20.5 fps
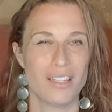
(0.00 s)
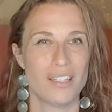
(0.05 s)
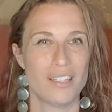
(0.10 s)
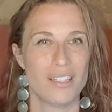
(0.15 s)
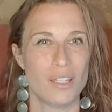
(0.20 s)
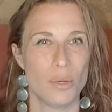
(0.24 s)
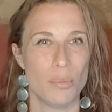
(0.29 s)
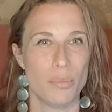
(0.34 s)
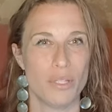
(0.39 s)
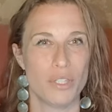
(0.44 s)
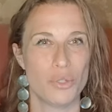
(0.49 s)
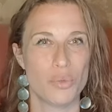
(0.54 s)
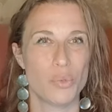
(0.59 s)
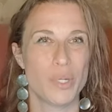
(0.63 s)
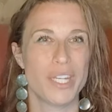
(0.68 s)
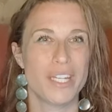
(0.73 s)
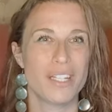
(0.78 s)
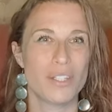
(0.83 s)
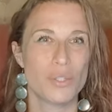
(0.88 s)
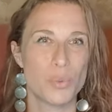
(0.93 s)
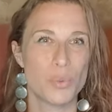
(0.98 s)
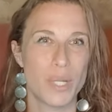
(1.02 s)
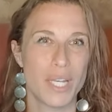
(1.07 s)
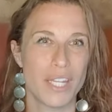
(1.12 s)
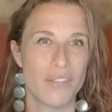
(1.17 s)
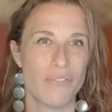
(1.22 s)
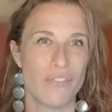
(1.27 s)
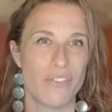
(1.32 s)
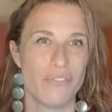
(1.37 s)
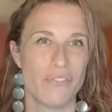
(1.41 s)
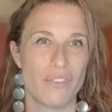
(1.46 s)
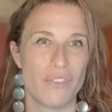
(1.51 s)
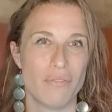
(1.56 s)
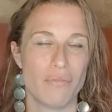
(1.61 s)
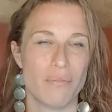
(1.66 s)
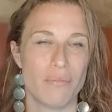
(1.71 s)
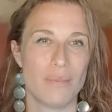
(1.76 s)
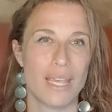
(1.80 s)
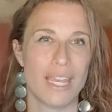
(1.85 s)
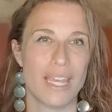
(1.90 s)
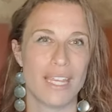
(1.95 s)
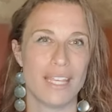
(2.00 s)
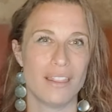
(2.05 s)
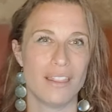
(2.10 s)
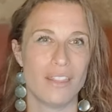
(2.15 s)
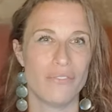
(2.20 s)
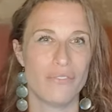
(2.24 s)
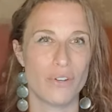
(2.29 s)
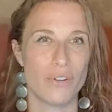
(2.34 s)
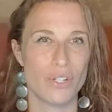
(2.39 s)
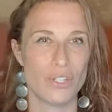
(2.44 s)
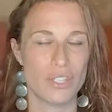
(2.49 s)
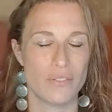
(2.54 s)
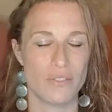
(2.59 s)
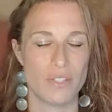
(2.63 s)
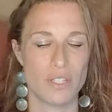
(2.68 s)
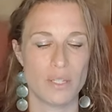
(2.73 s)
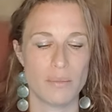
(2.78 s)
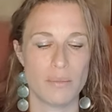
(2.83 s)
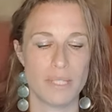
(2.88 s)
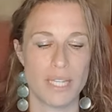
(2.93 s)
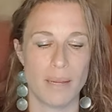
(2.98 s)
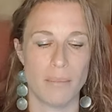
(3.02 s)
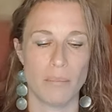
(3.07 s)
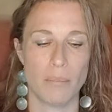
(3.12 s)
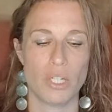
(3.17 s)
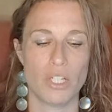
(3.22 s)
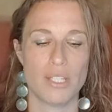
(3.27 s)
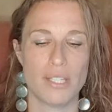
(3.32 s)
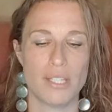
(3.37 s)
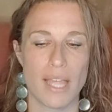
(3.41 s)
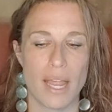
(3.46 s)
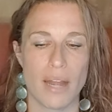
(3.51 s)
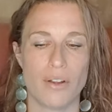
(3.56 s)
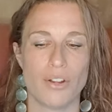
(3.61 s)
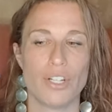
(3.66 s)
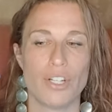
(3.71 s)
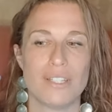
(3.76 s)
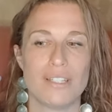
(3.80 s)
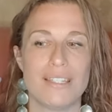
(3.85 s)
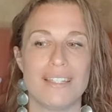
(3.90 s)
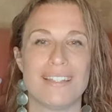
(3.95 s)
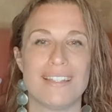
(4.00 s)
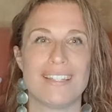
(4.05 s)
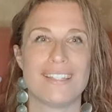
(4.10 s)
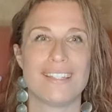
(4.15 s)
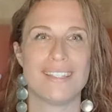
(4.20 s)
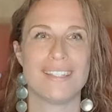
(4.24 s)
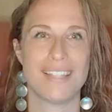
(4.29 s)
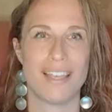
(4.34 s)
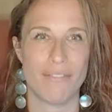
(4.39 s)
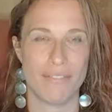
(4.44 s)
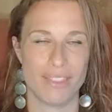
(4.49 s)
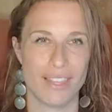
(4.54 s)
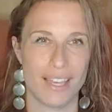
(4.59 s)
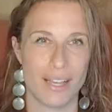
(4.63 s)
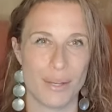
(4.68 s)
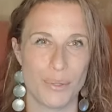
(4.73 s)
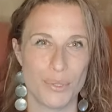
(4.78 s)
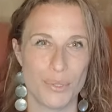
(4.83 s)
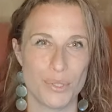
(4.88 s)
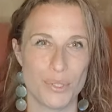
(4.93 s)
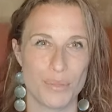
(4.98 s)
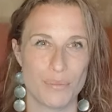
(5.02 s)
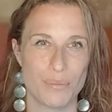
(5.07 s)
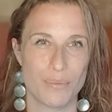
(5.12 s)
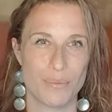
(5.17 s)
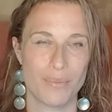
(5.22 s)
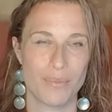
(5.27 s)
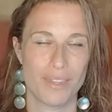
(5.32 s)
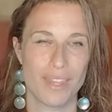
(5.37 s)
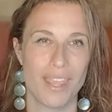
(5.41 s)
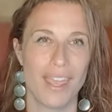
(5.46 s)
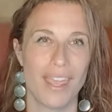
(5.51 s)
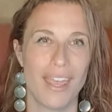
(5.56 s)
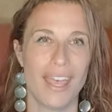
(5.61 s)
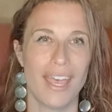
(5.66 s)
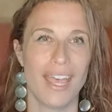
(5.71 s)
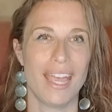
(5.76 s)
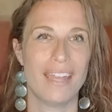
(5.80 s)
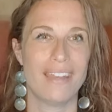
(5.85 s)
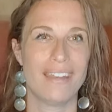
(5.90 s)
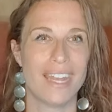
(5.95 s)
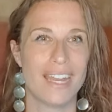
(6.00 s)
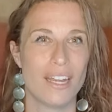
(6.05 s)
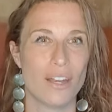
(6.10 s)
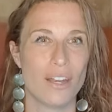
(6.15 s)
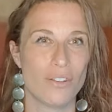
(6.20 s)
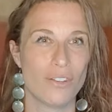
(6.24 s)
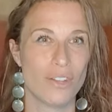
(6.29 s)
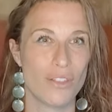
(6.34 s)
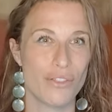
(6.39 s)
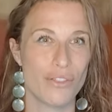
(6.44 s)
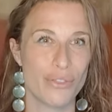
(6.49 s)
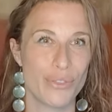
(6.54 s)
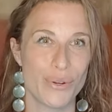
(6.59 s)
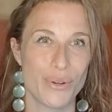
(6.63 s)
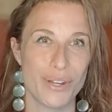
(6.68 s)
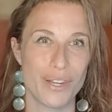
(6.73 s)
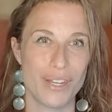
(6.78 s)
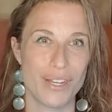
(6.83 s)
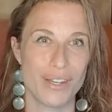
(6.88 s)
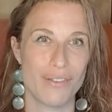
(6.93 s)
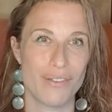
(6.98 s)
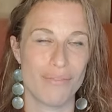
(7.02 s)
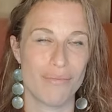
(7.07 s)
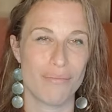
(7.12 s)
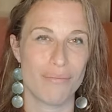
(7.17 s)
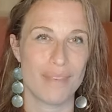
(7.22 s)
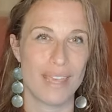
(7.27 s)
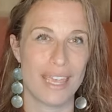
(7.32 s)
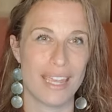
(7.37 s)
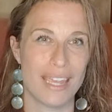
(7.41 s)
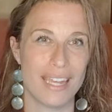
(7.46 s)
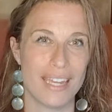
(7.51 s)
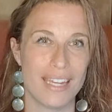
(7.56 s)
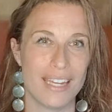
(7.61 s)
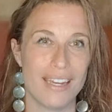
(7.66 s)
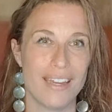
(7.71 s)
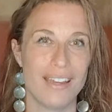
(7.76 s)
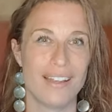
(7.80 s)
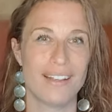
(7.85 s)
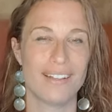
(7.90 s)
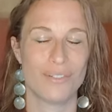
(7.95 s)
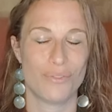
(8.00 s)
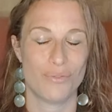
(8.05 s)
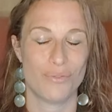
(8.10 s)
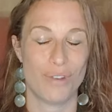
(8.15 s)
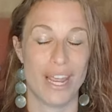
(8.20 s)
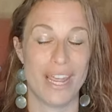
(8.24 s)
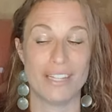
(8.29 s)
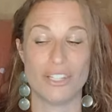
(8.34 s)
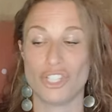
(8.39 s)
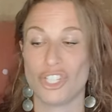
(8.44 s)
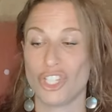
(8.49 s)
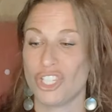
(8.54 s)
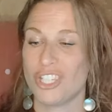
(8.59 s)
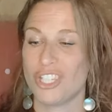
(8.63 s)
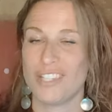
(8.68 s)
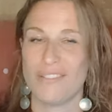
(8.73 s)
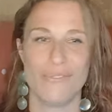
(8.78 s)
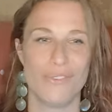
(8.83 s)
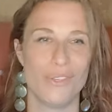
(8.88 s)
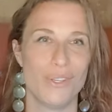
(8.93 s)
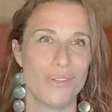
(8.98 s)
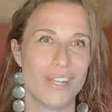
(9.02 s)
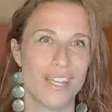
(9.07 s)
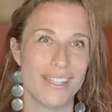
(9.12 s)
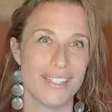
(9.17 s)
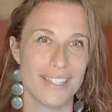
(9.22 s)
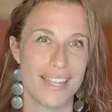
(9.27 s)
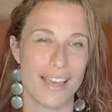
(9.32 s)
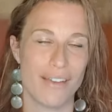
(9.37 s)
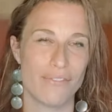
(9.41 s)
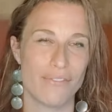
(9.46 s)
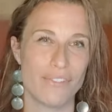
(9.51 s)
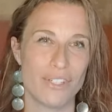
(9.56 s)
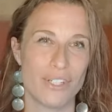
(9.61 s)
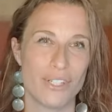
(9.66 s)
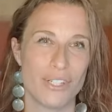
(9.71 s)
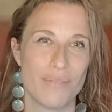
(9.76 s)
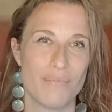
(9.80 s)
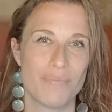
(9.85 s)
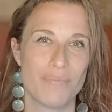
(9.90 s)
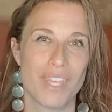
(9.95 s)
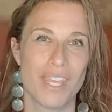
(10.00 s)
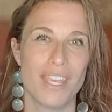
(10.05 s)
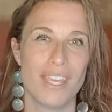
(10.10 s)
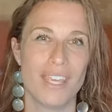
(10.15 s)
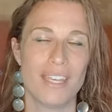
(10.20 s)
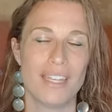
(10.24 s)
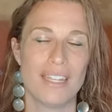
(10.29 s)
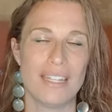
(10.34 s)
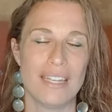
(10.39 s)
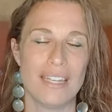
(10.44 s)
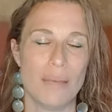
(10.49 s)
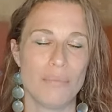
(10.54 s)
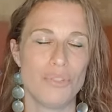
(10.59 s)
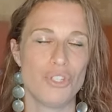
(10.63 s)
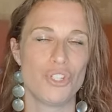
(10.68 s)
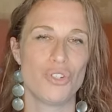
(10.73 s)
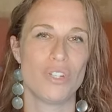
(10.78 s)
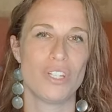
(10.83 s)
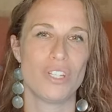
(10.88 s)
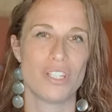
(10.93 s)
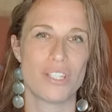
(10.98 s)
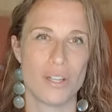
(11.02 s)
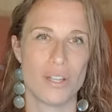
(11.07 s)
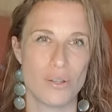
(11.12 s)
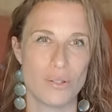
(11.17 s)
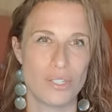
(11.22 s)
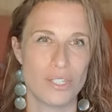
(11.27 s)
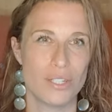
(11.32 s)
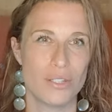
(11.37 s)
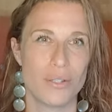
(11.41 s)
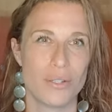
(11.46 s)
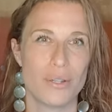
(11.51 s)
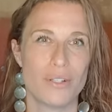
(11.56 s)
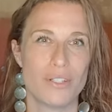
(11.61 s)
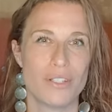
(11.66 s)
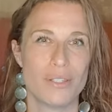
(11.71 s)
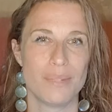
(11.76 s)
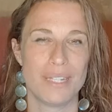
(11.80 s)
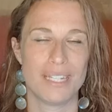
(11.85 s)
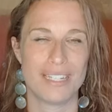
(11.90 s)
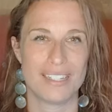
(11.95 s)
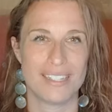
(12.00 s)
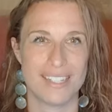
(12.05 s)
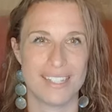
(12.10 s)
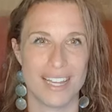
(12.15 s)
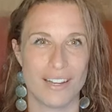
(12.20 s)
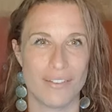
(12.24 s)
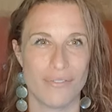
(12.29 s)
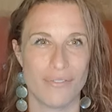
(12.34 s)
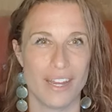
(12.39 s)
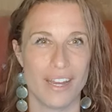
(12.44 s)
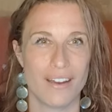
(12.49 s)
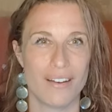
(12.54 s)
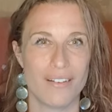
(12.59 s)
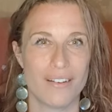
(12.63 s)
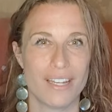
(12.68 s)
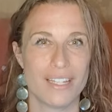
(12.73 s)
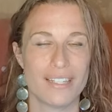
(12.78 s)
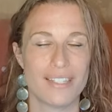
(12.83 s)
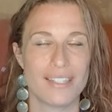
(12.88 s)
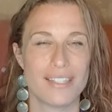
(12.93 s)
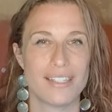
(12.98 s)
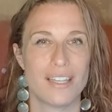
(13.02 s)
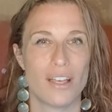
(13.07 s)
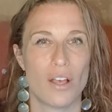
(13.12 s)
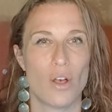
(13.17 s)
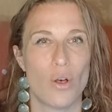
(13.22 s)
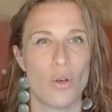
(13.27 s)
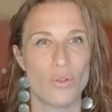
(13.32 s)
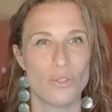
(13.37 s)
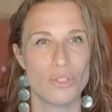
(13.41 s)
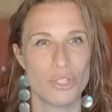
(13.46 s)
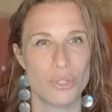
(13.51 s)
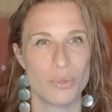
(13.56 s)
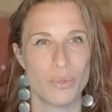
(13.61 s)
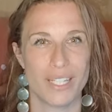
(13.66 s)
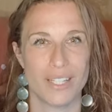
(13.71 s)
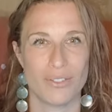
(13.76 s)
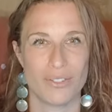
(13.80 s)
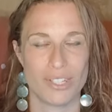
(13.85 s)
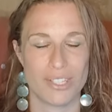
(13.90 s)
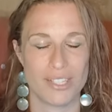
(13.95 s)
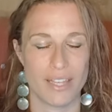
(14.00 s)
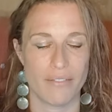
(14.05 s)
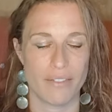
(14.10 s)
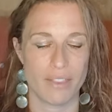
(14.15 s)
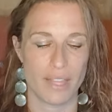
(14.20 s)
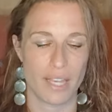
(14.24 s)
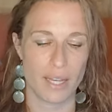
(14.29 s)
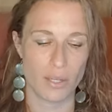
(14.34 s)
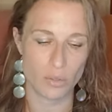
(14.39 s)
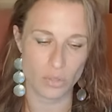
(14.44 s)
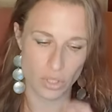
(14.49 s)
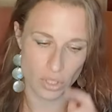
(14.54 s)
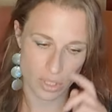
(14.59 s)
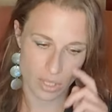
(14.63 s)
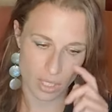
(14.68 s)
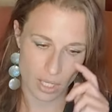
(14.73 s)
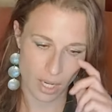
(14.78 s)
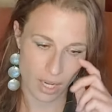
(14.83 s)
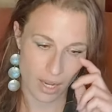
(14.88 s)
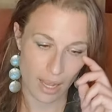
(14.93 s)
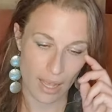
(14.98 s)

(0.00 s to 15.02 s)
So between the 25th of May and the 1st of September, Saturn is in the seventh house. And then on the 30th of May, right, just a few days after, Neptune is also going to be in the sign of Aries, also in your seventh house.